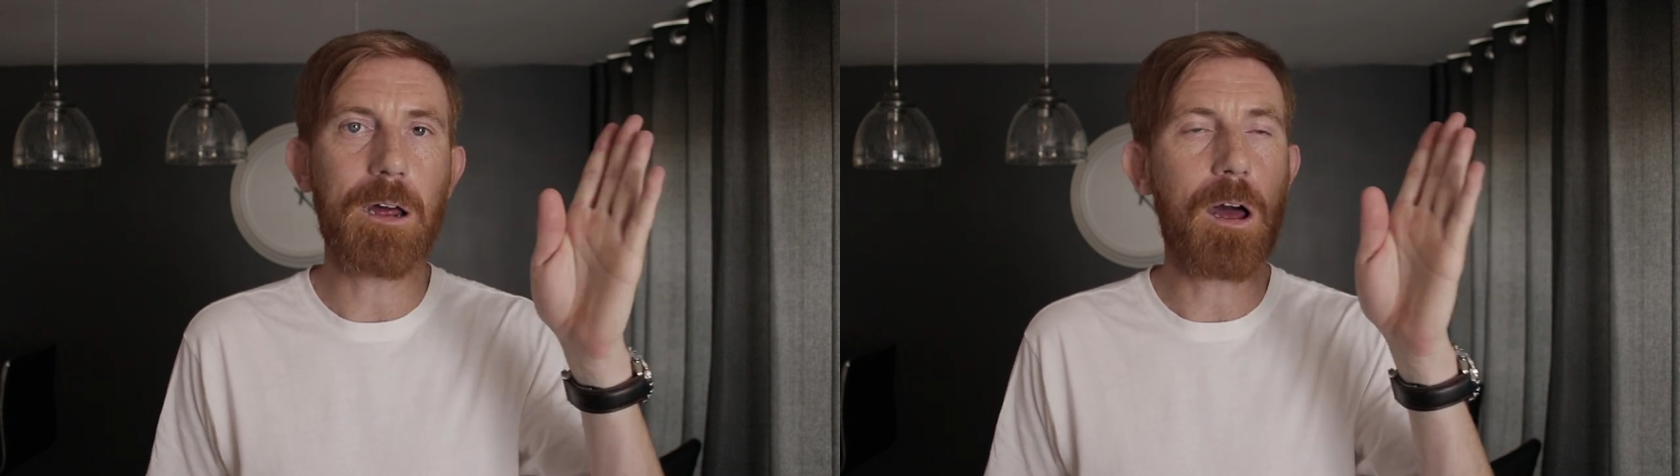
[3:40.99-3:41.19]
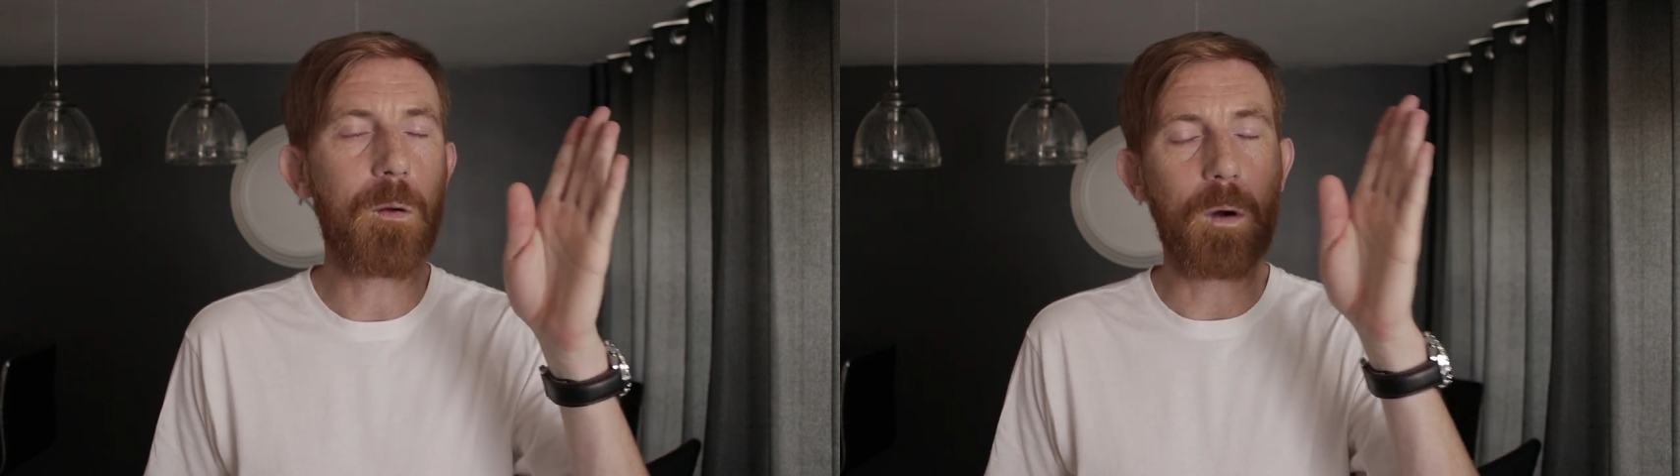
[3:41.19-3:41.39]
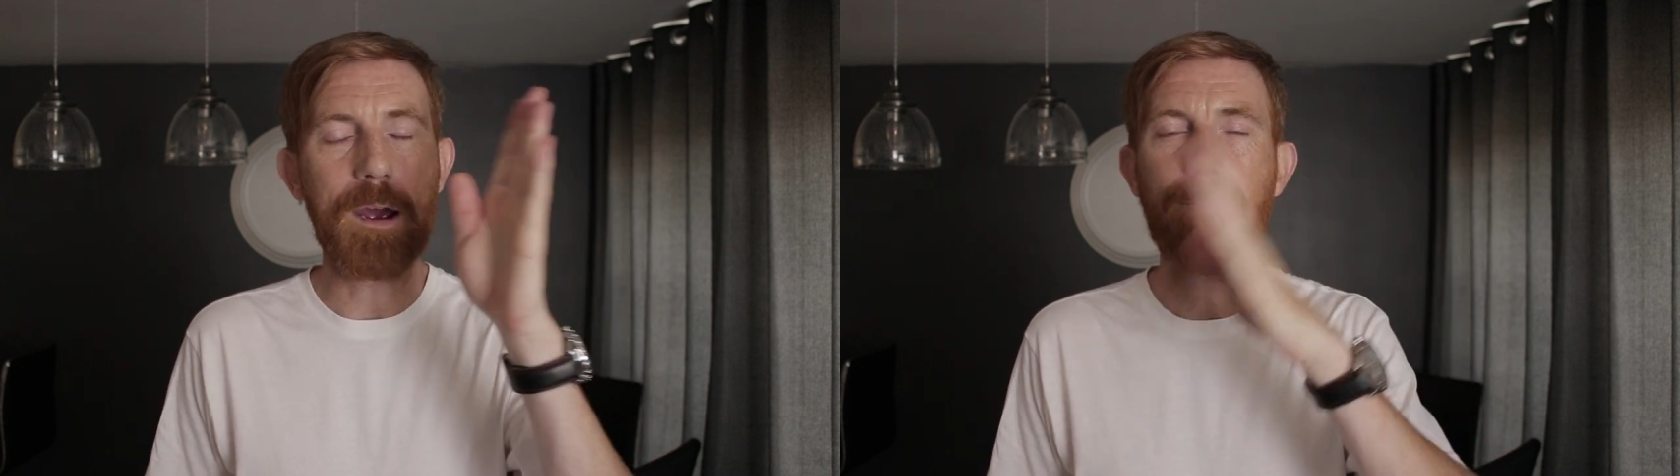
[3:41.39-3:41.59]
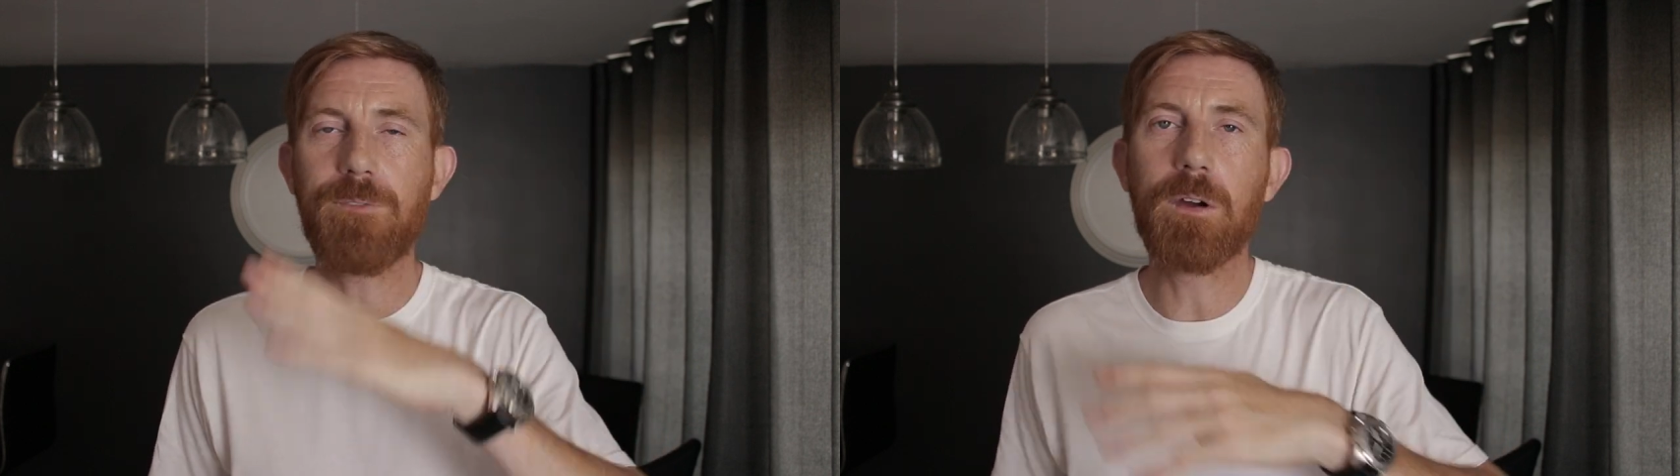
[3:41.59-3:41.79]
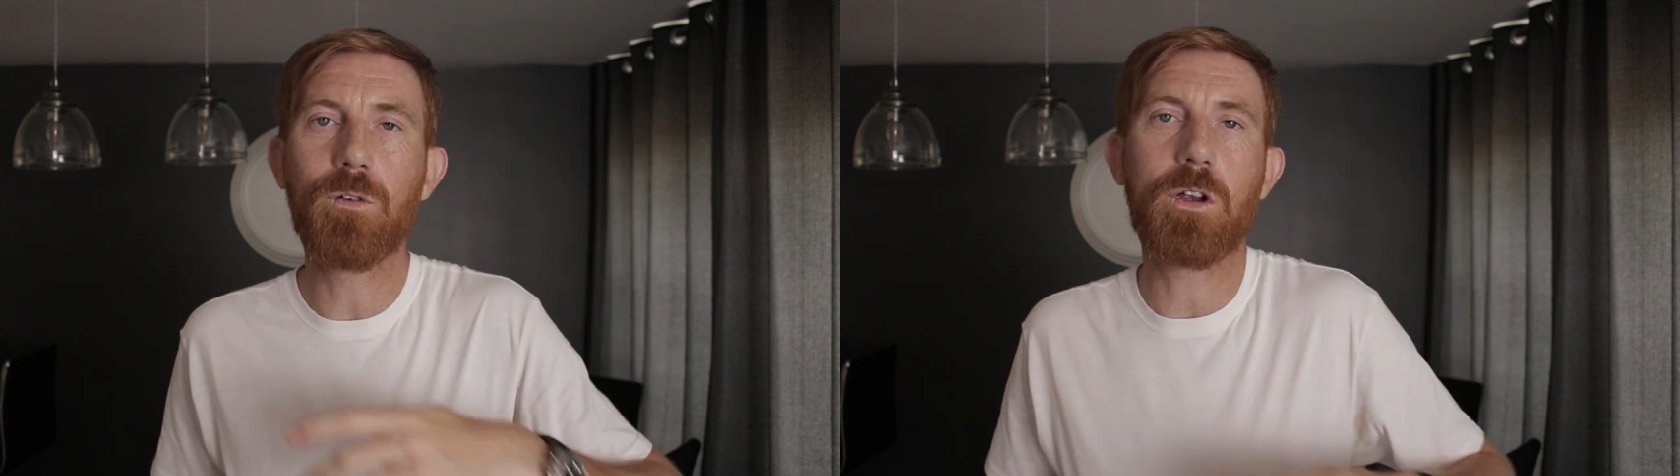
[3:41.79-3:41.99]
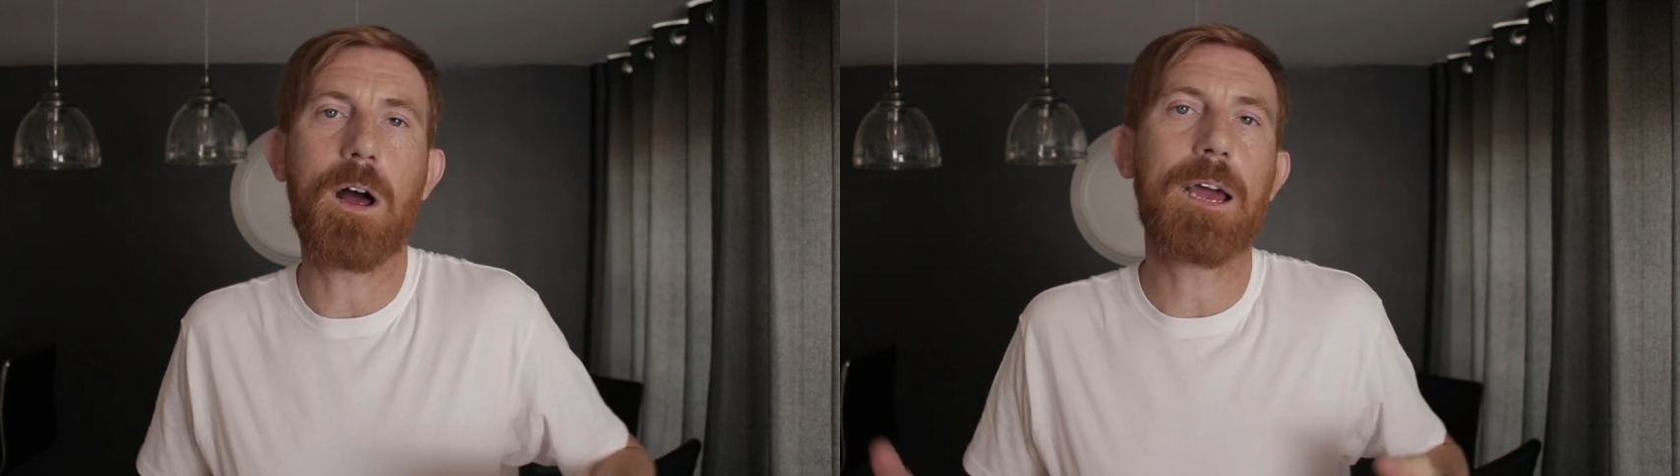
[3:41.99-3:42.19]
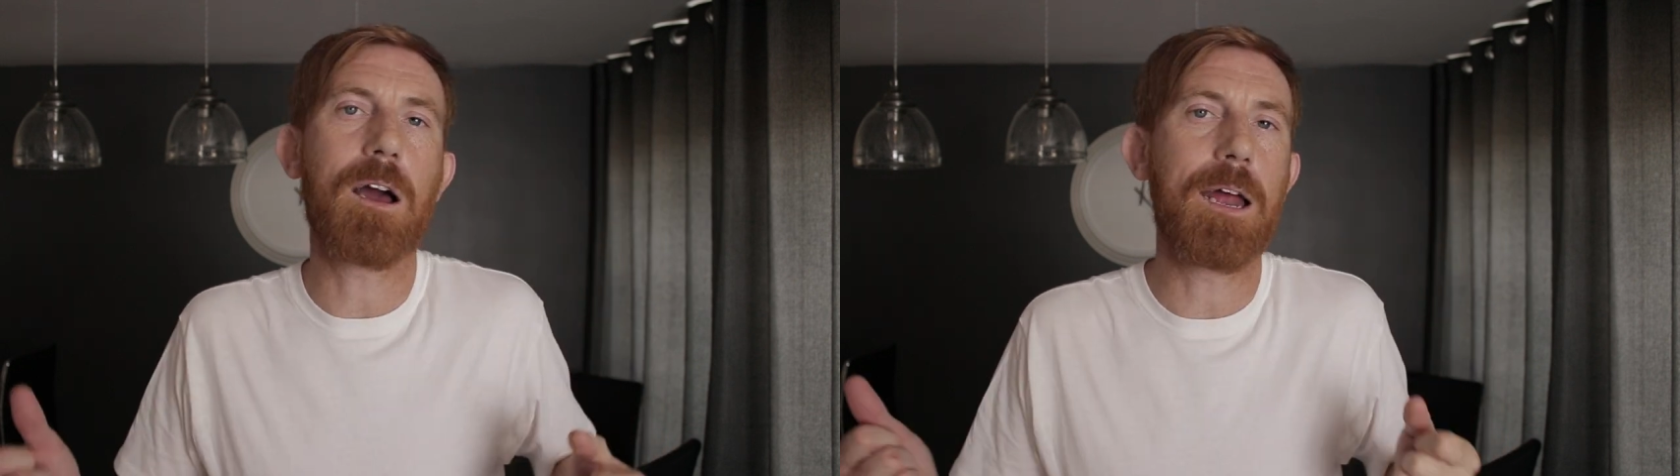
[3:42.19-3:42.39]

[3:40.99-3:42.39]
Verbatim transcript: I know what it feels like.